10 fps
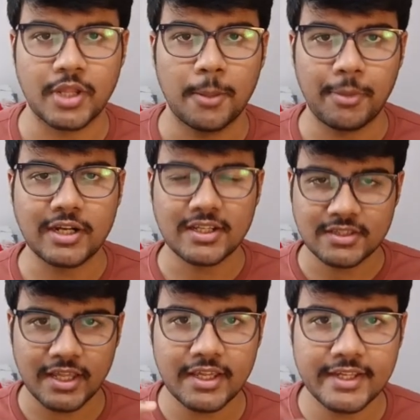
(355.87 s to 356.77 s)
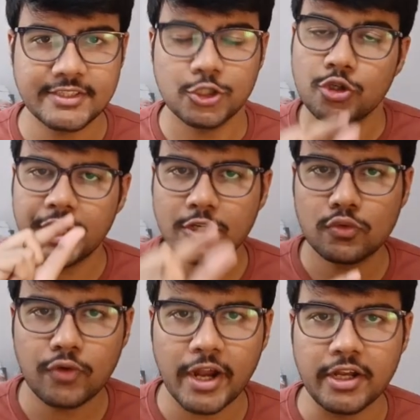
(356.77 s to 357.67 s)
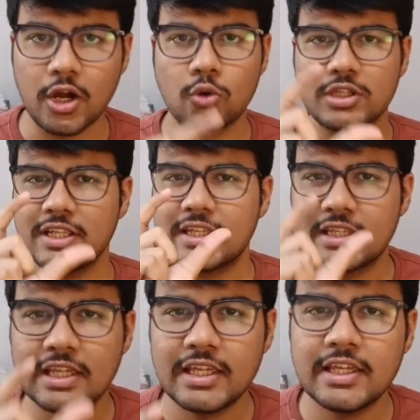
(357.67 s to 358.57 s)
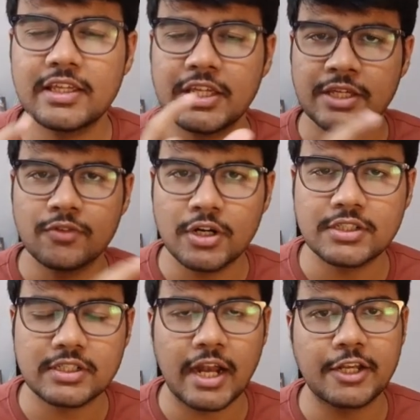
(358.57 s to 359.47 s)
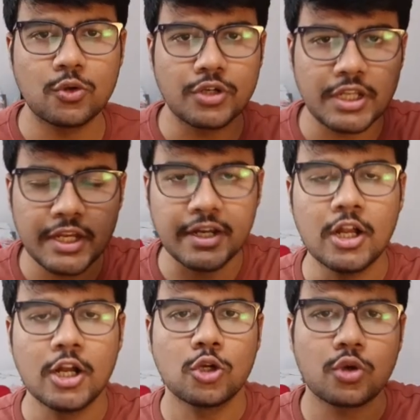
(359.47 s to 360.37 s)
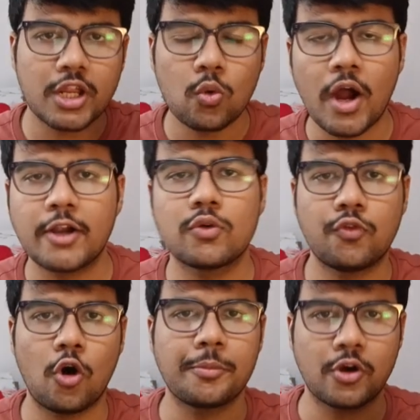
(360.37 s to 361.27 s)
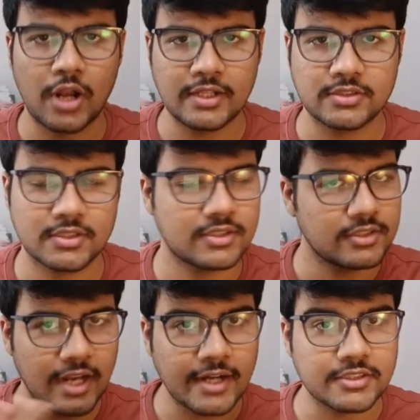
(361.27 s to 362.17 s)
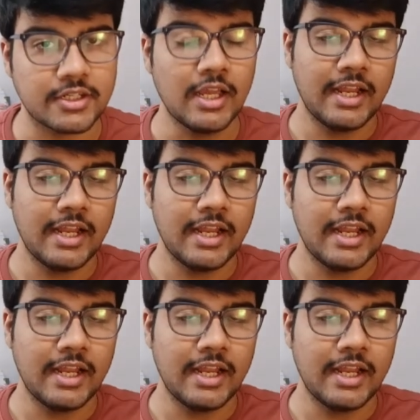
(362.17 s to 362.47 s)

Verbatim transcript: But the thing is, you need to find out the key keywords that you need to require to form your answers. That's it.